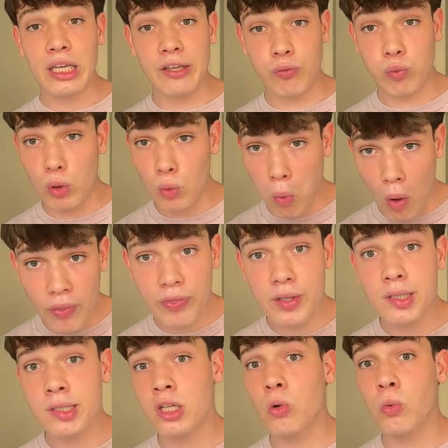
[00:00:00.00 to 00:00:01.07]
If we want
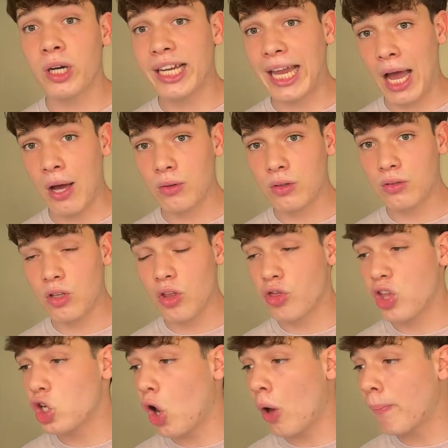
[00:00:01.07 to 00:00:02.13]
this to work out,
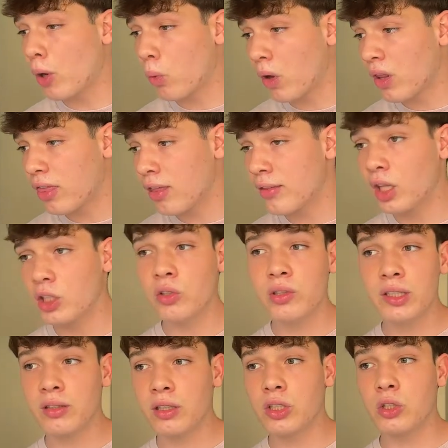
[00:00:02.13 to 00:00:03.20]
the number one thing that you
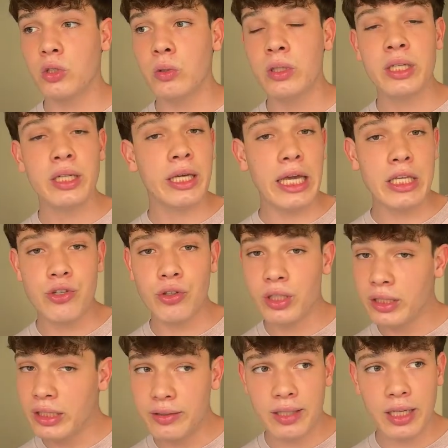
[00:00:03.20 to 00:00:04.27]
need to do is
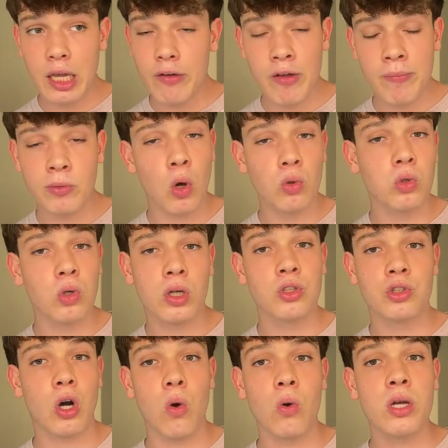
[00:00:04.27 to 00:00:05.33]
you need to give him total
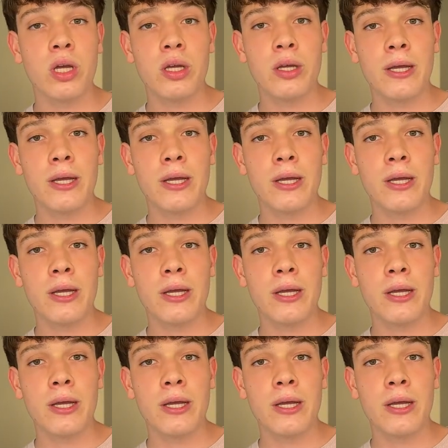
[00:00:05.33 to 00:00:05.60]
control.